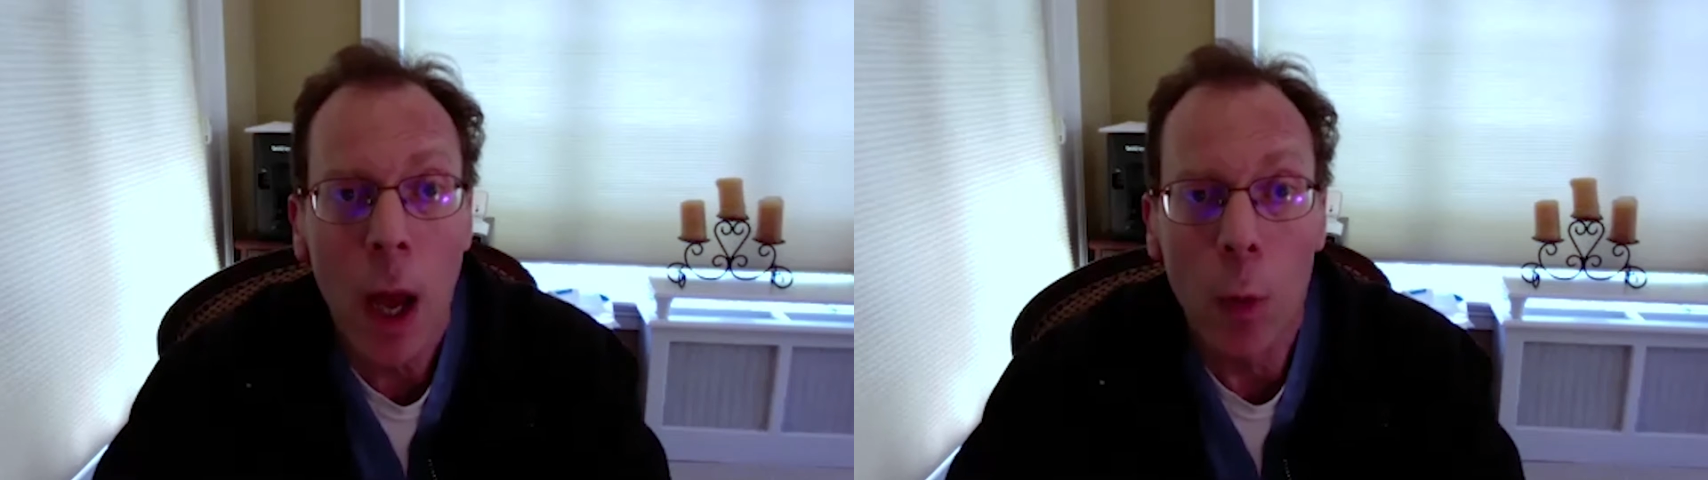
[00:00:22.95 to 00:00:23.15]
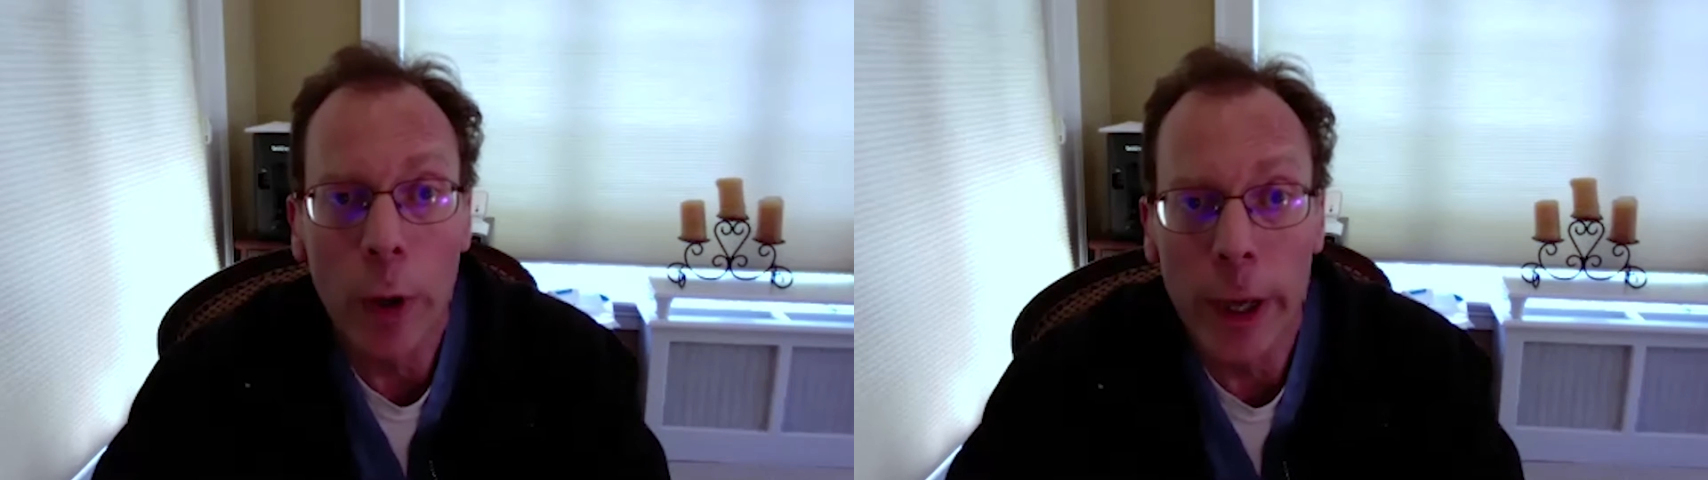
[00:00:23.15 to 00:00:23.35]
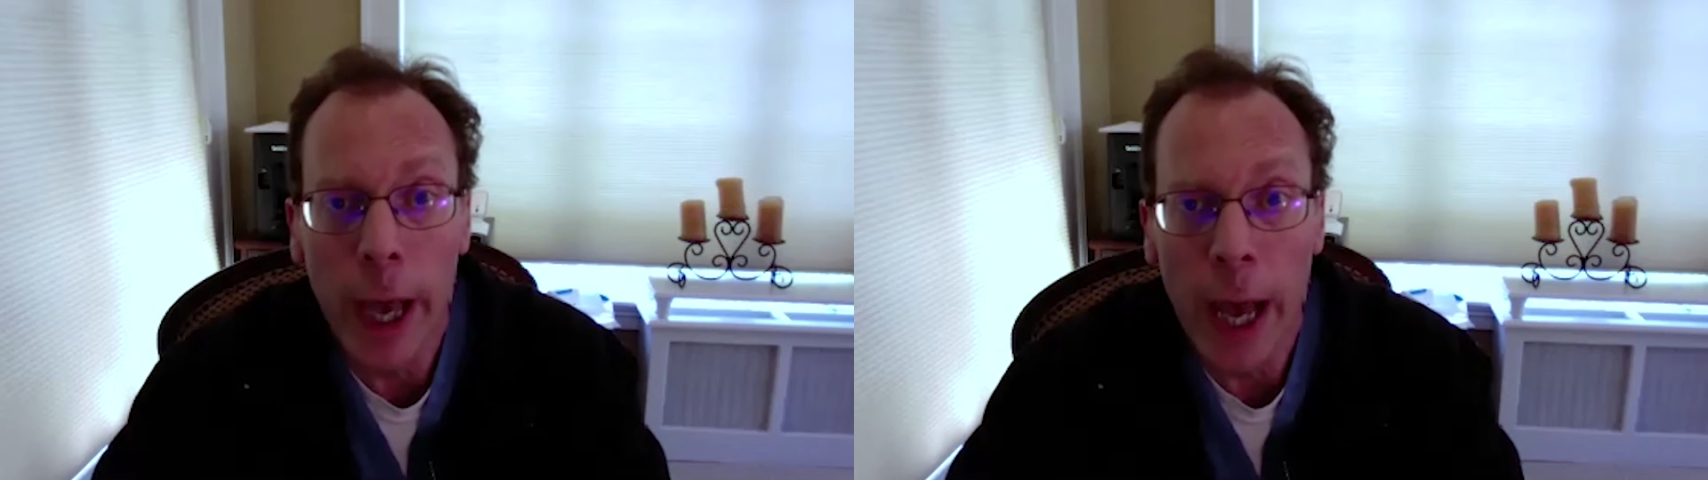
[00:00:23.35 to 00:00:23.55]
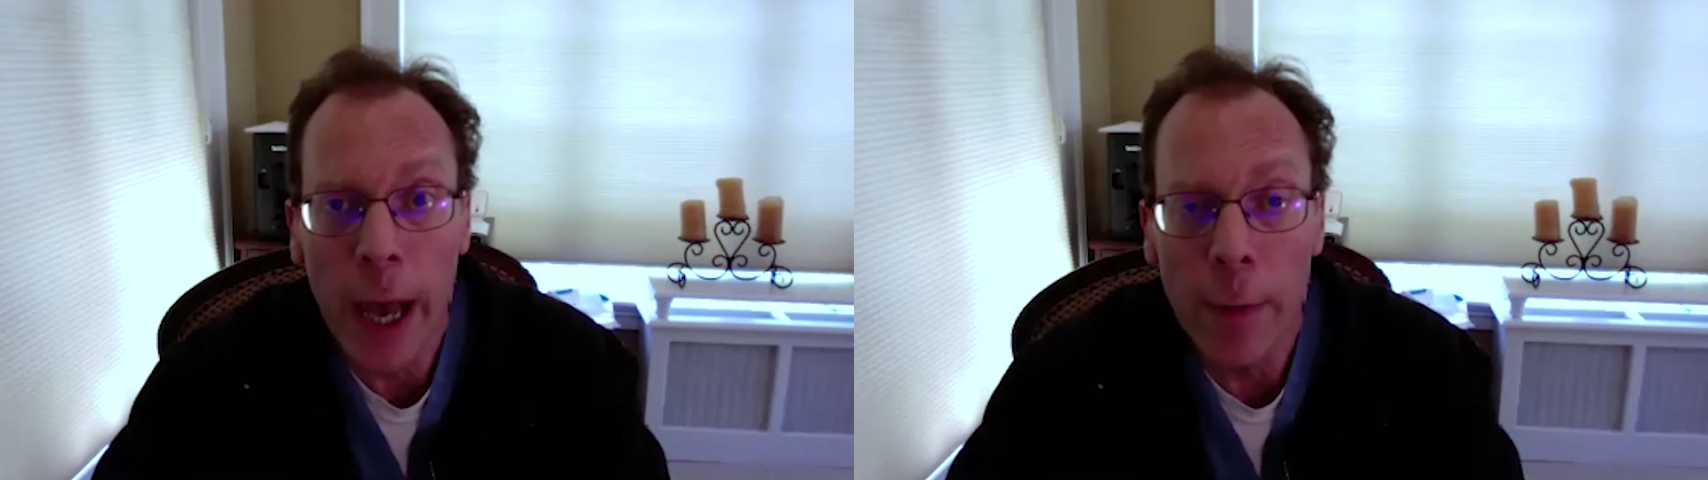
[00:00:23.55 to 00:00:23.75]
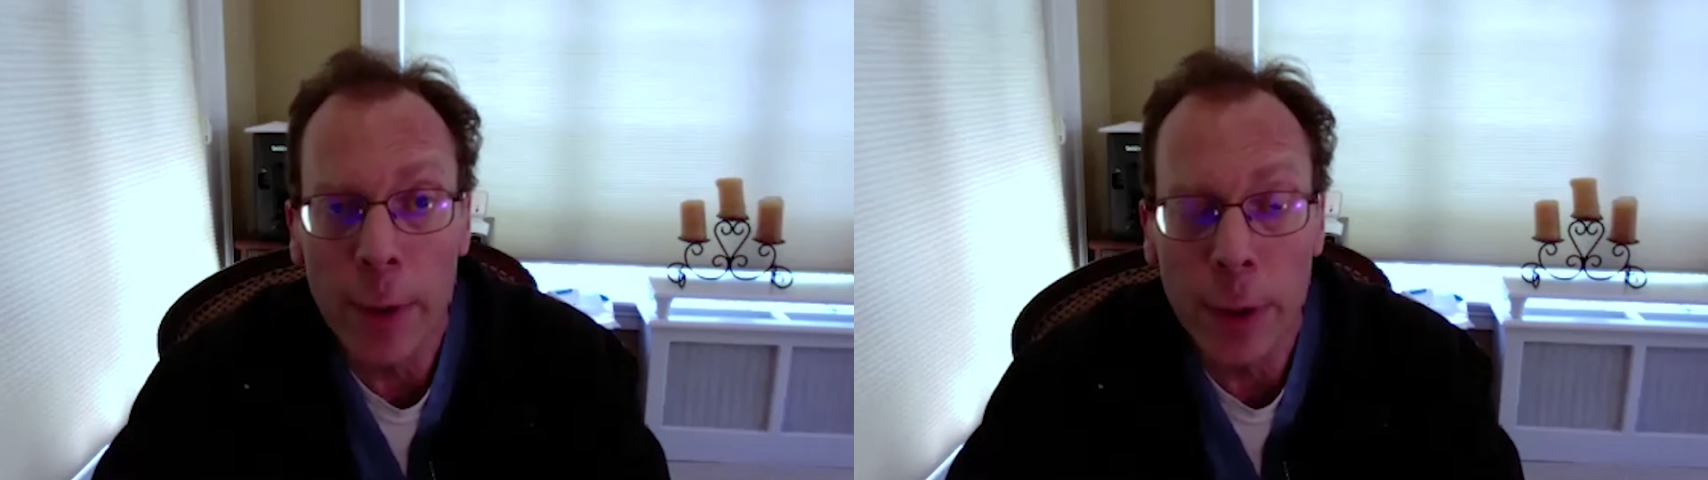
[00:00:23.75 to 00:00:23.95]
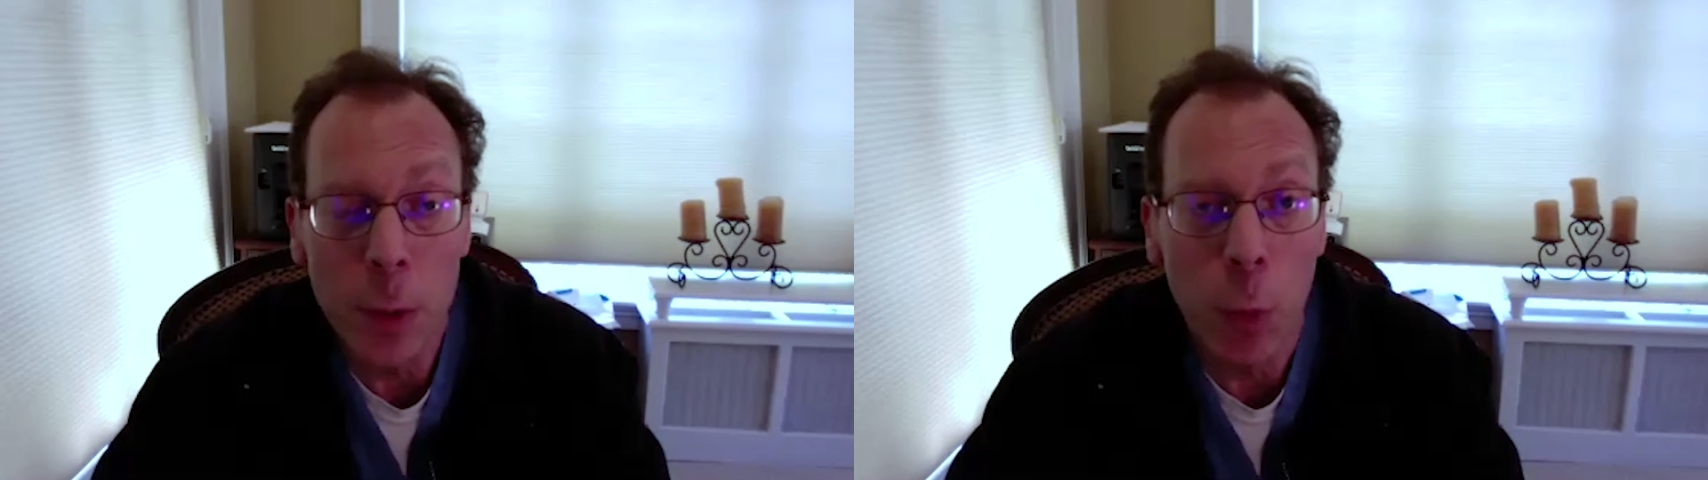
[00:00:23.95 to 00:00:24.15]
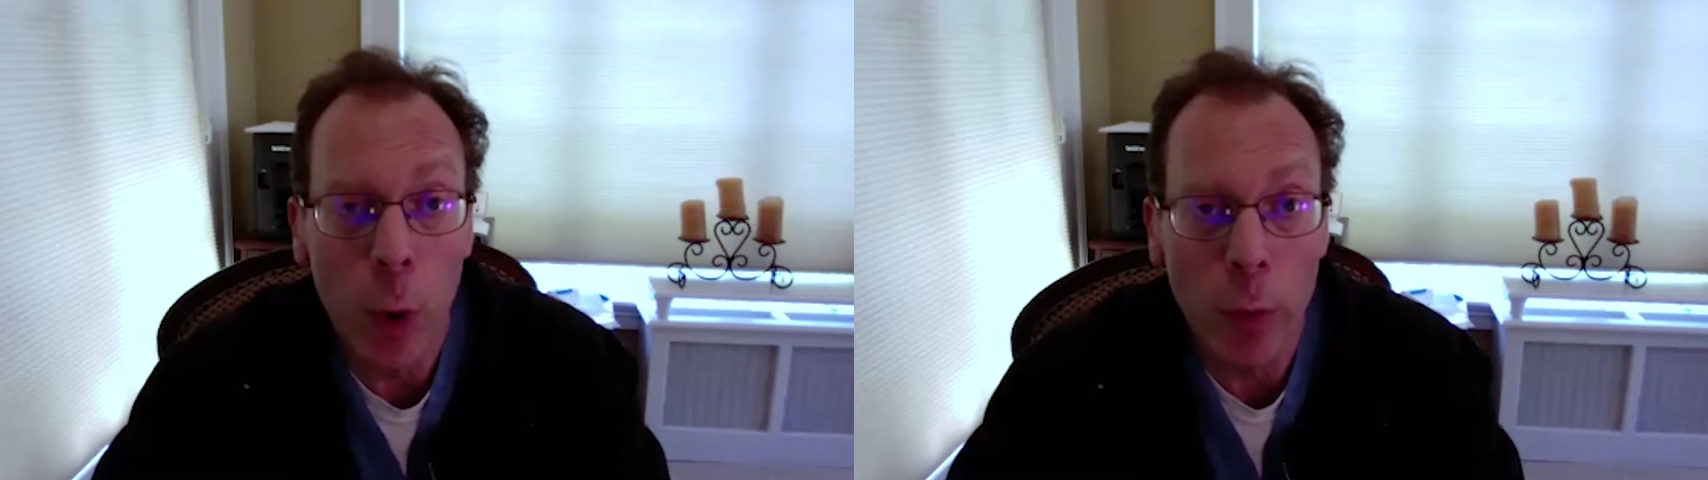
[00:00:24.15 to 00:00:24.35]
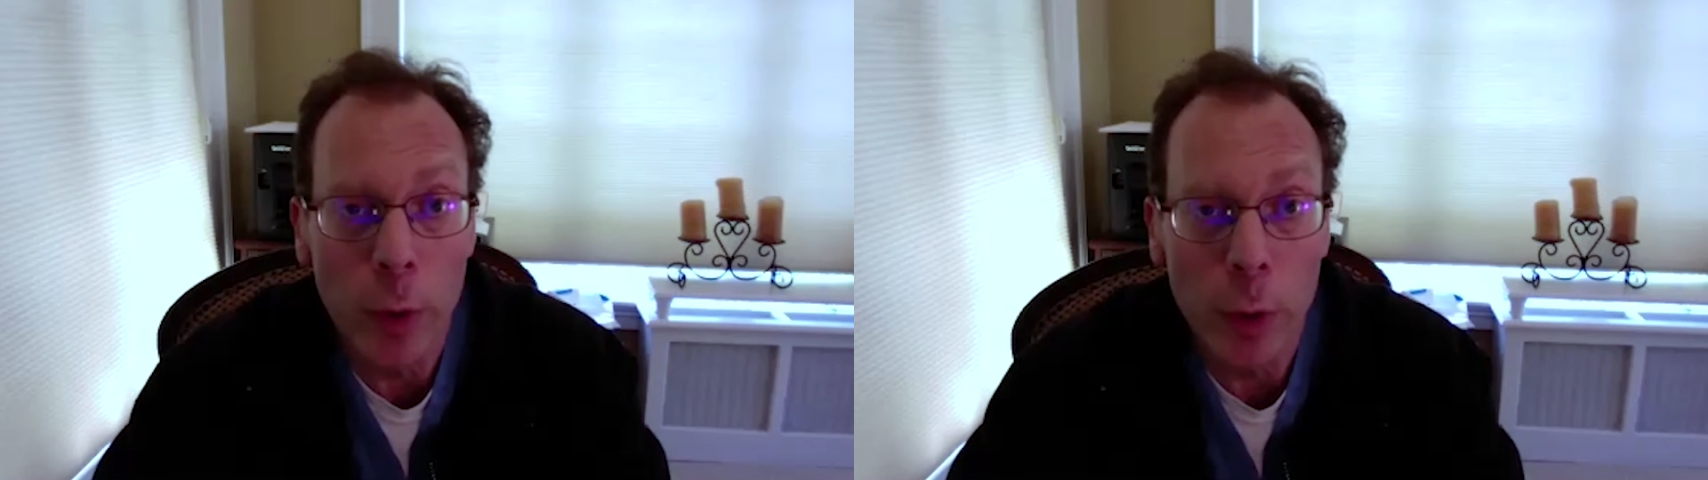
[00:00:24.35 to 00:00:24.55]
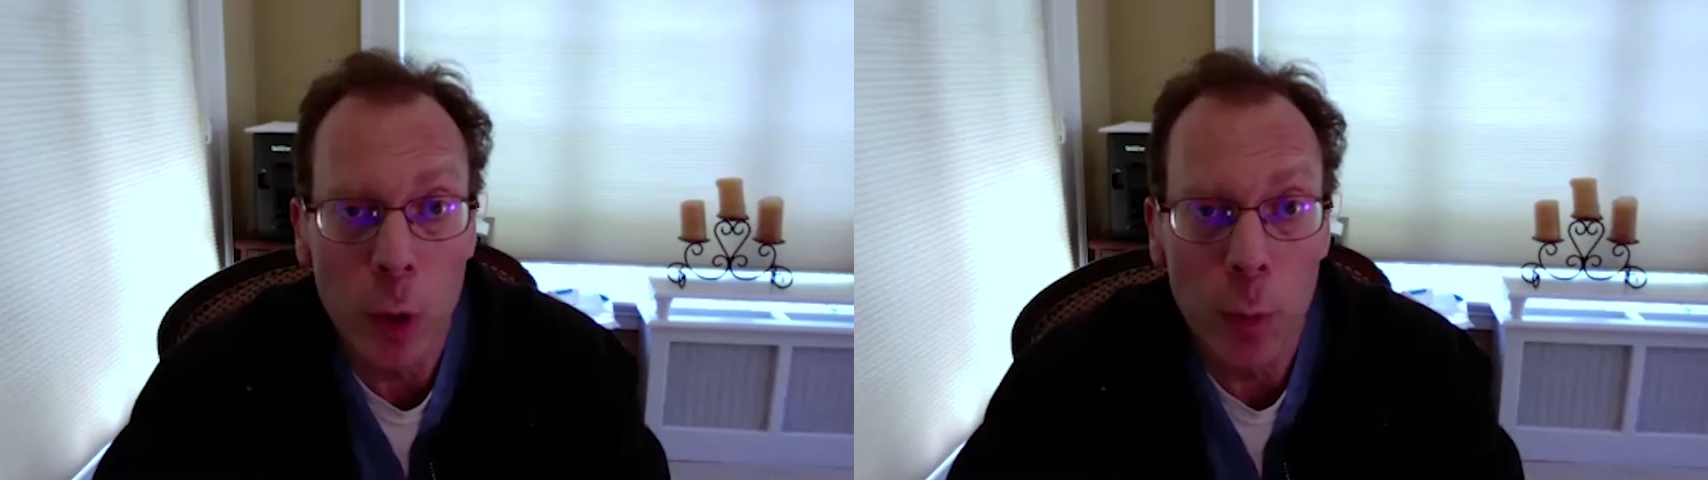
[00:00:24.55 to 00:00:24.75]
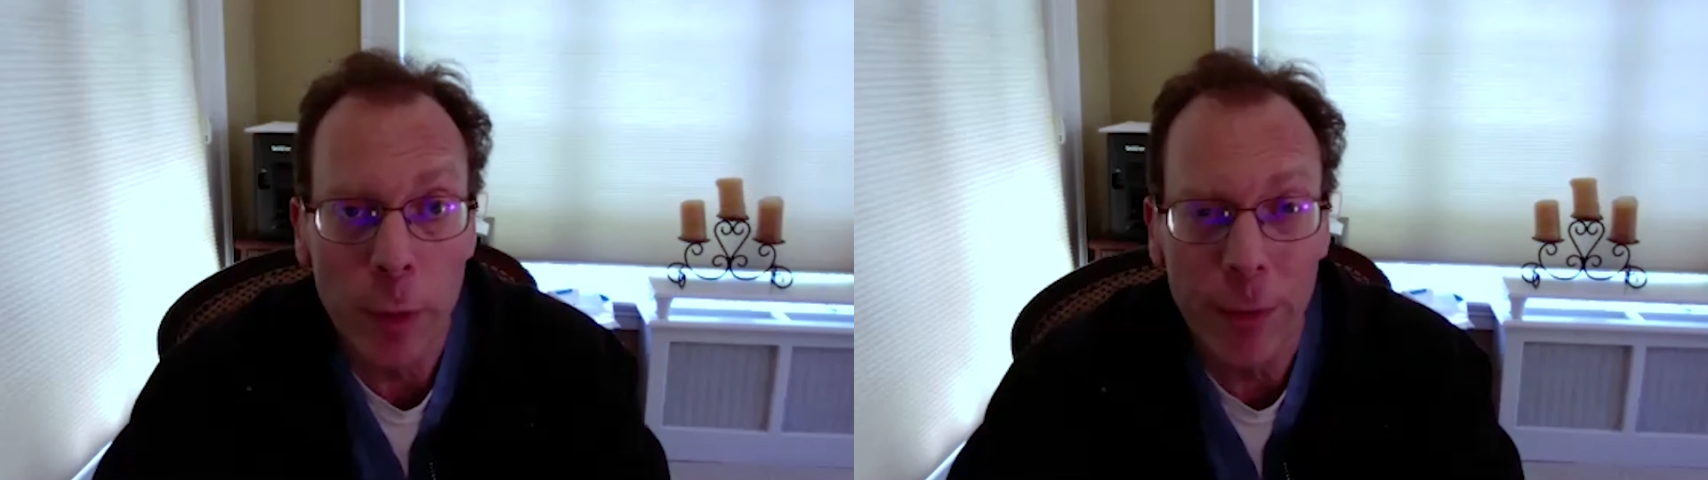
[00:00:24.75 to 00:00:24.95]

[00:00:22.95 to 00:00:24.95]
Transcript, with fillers: We have at this point resumed